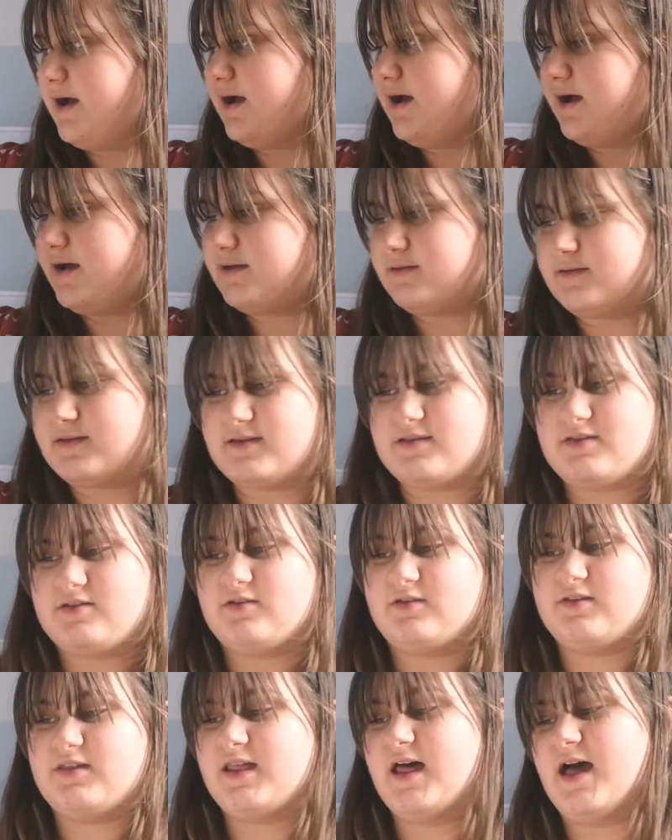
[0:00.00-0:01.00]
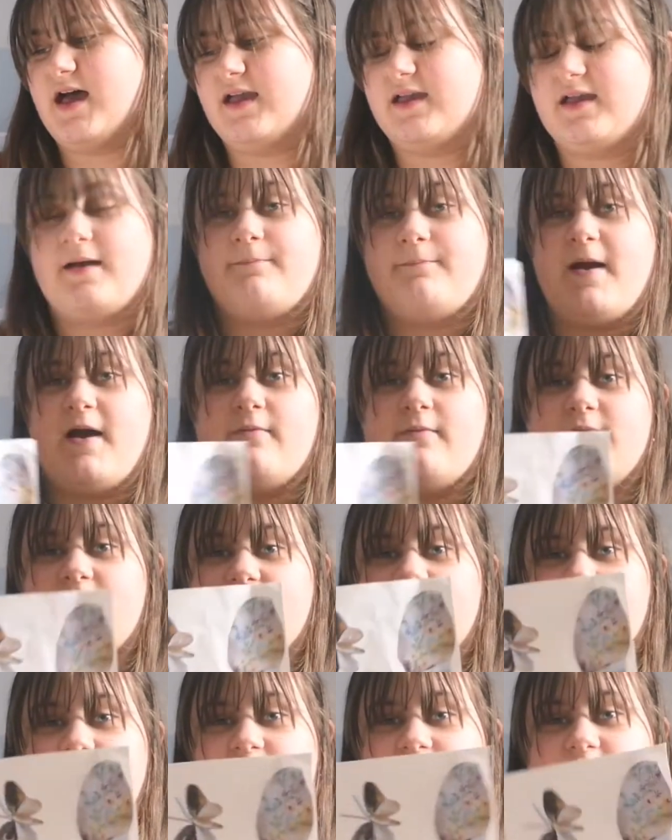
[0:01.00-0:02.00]
And it's just like about
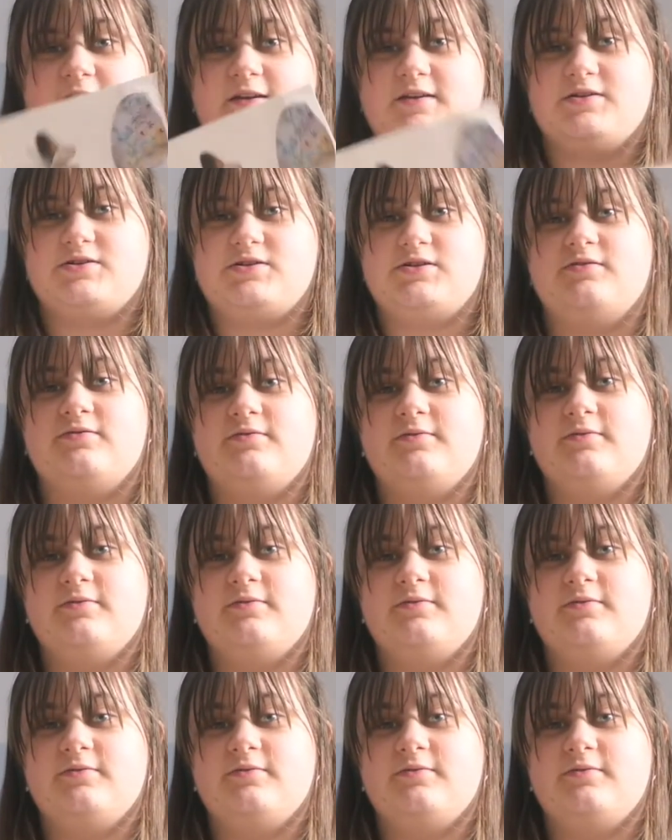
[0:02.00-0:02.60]
Mr. Finch.